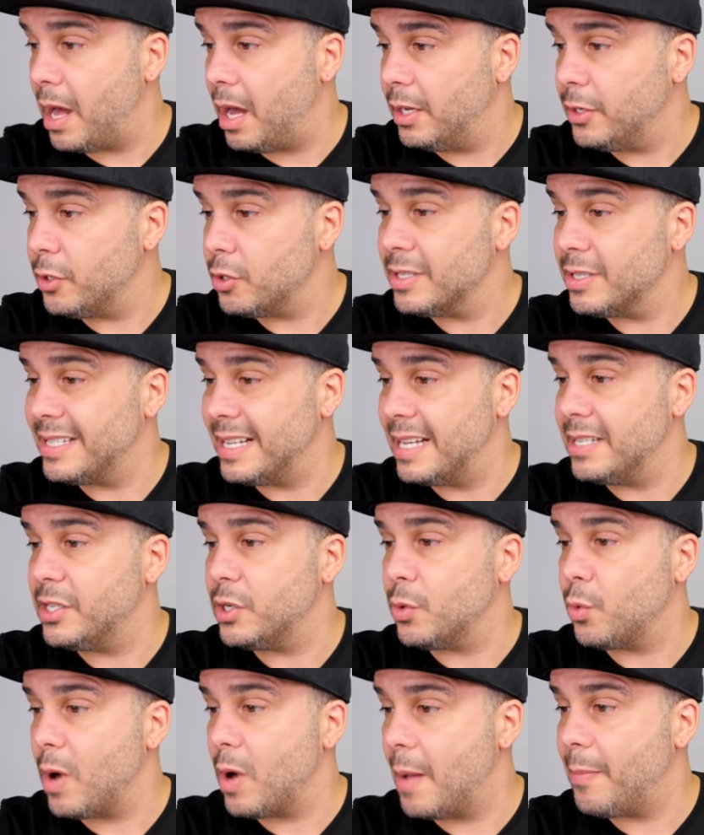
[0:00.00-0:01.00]
under
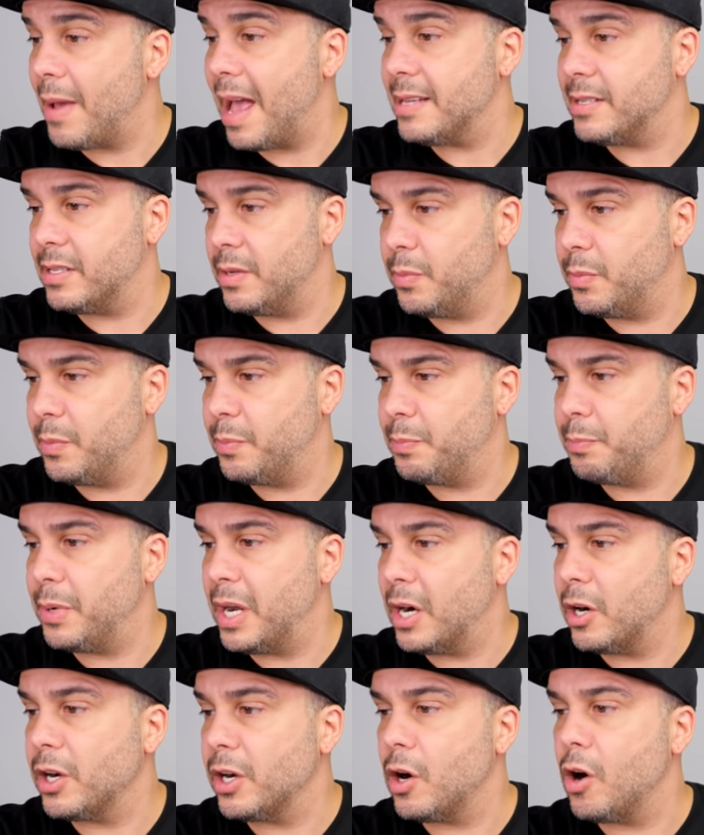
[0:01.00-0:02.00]
sensor wrap as a
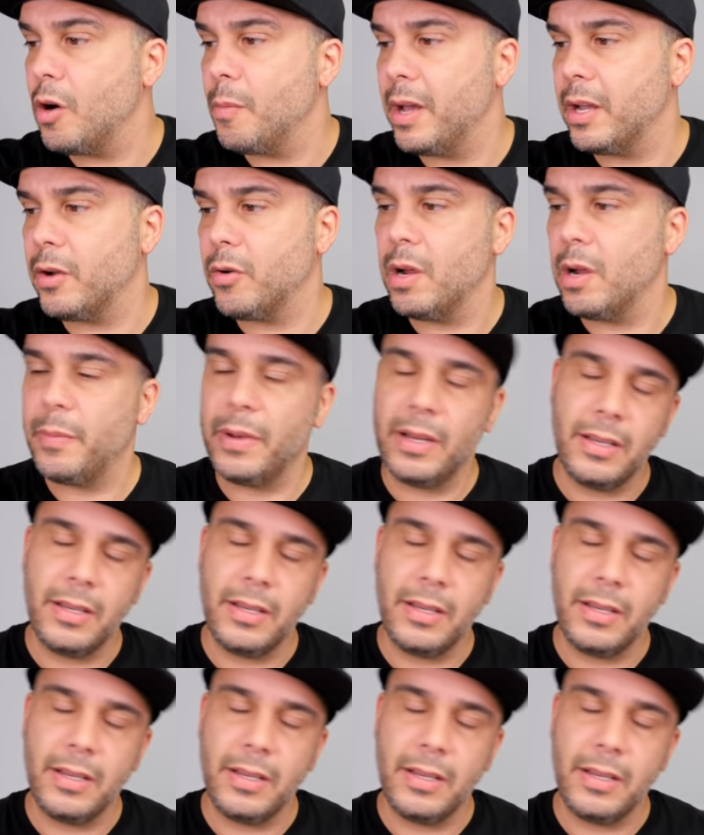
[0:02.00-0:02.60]
barrier on my grip.